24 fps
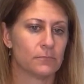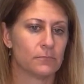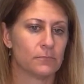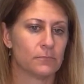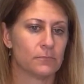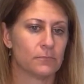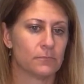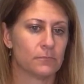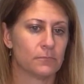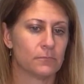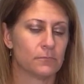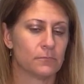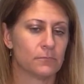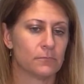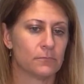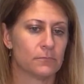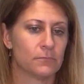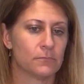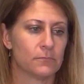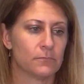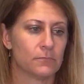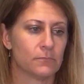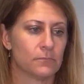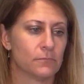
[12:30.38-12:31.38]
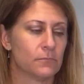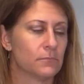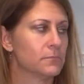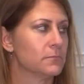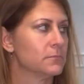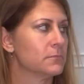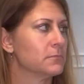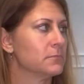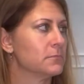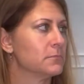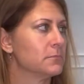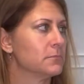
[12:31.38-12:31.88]

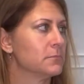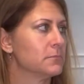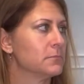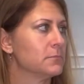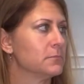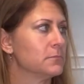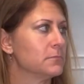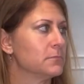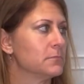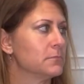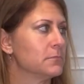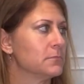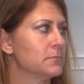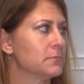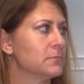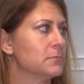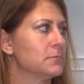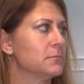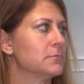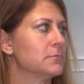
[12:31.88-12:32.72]
(not speaking)